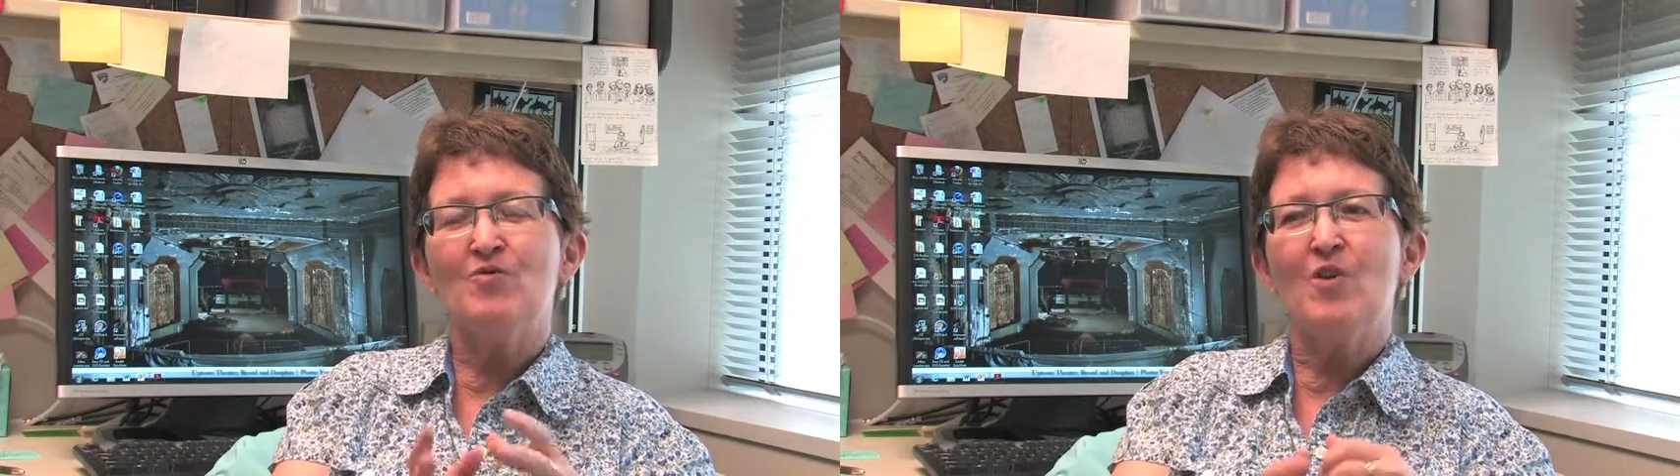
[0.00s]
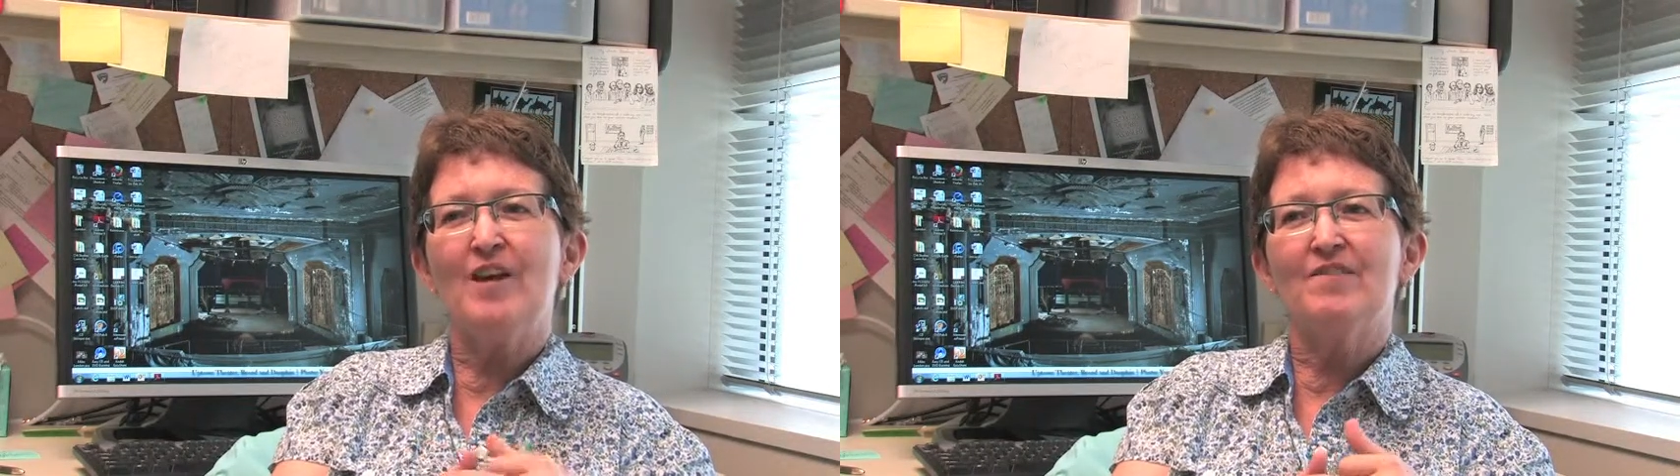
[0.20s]

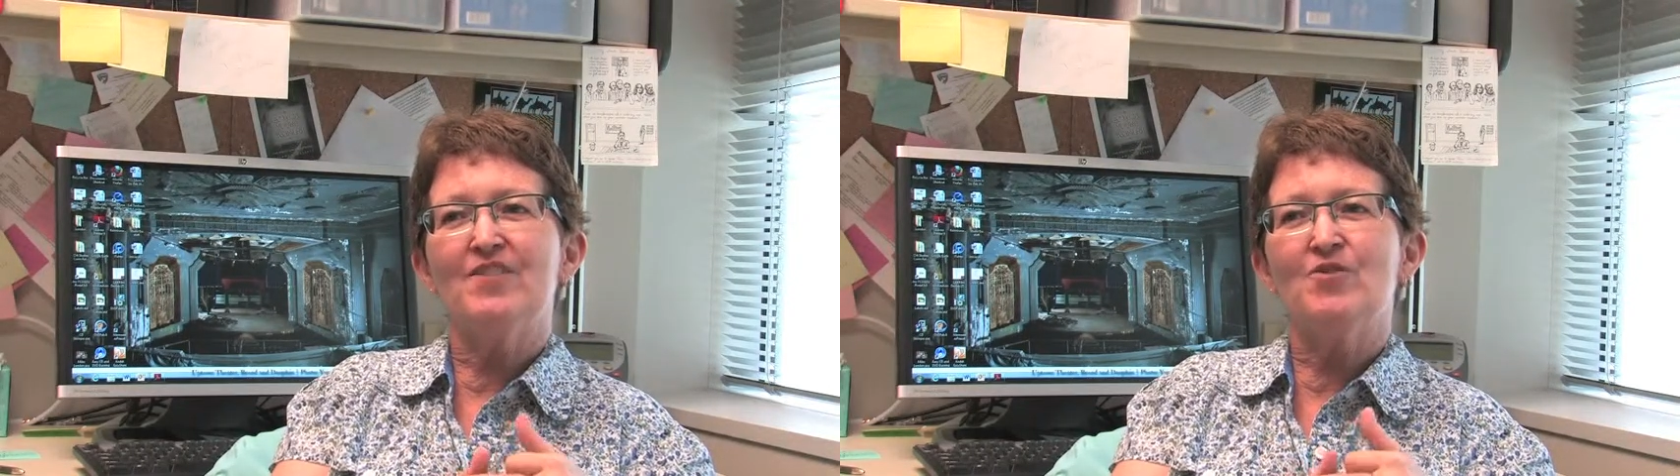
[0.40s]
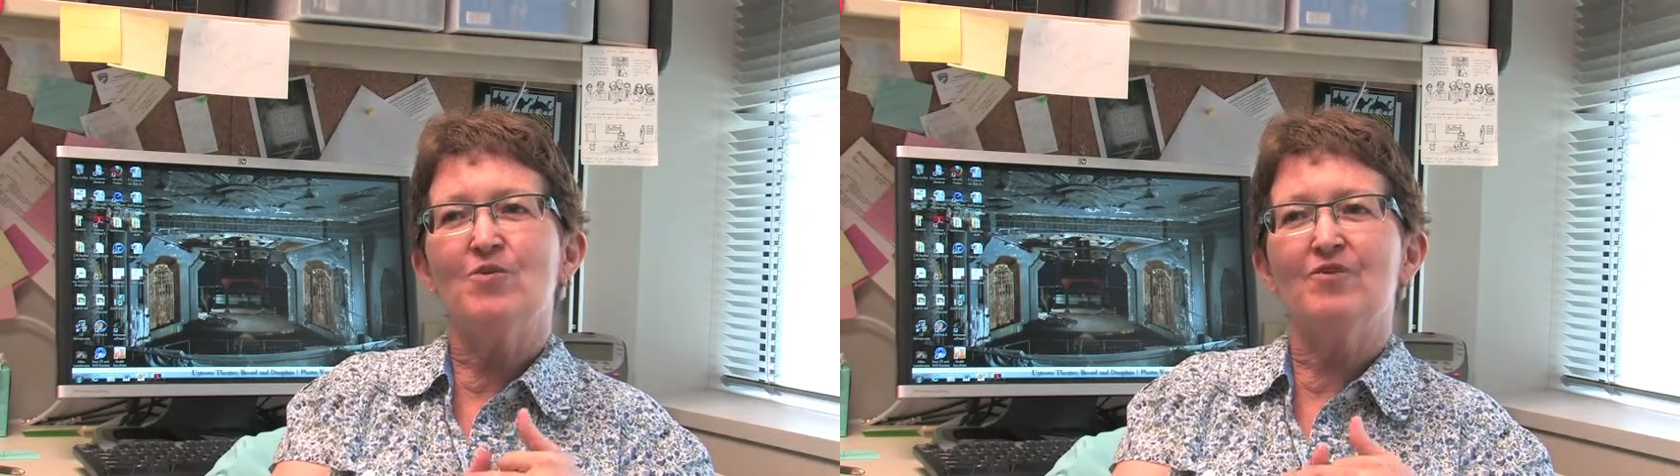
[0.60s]
way of
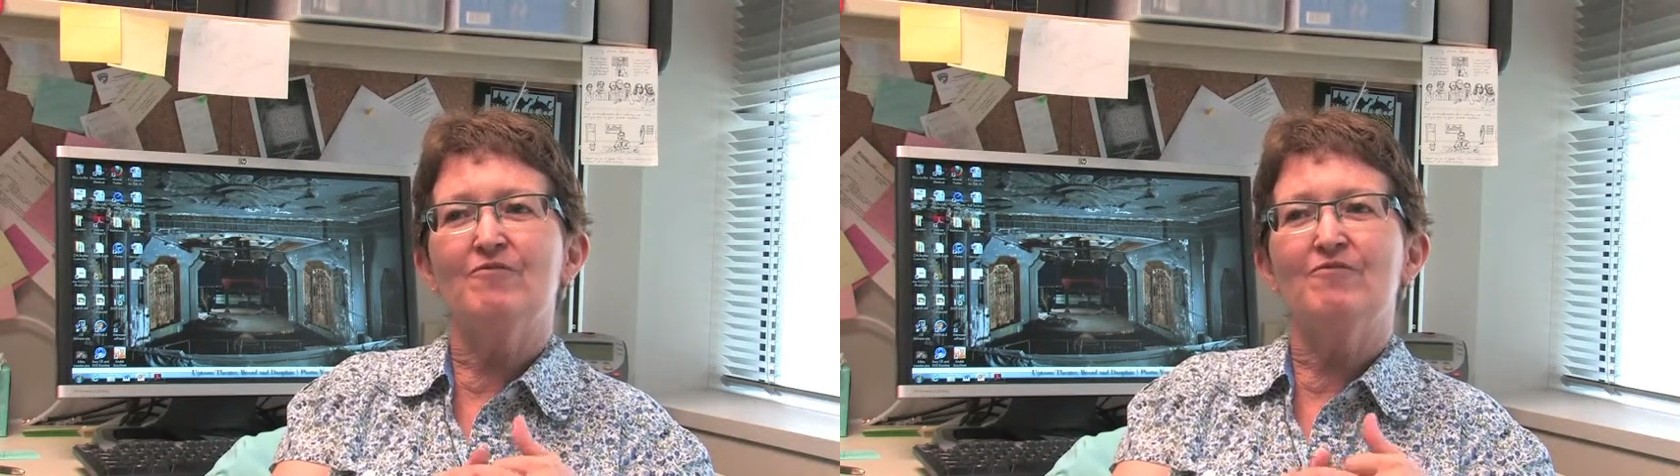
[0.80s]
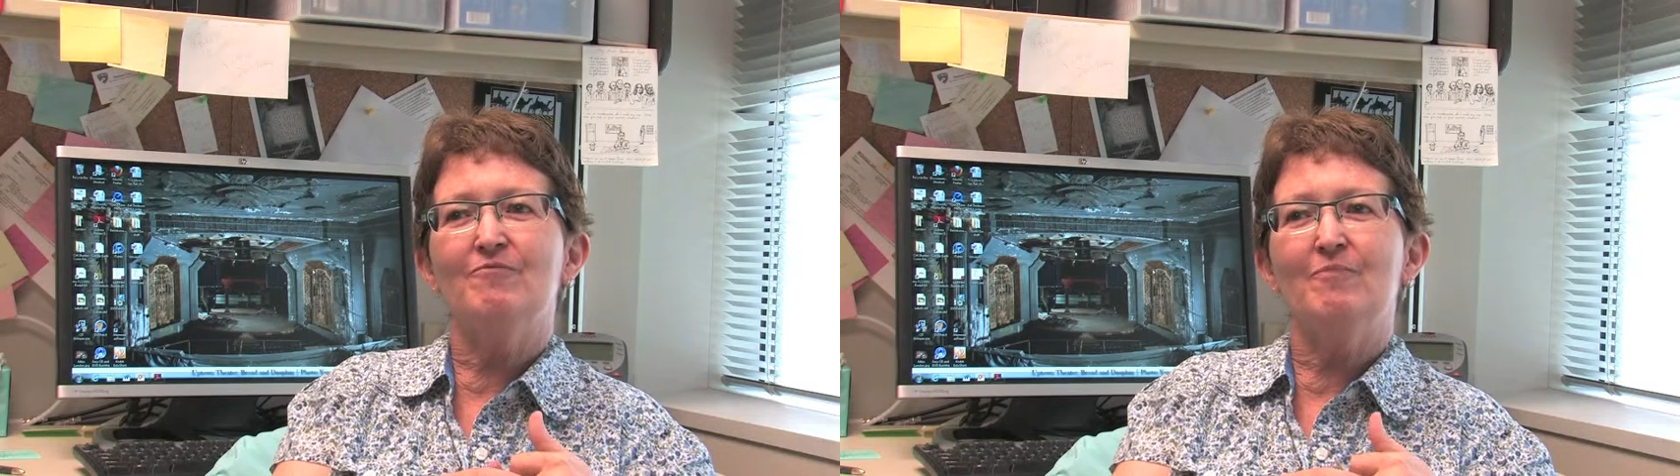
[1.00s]
sort of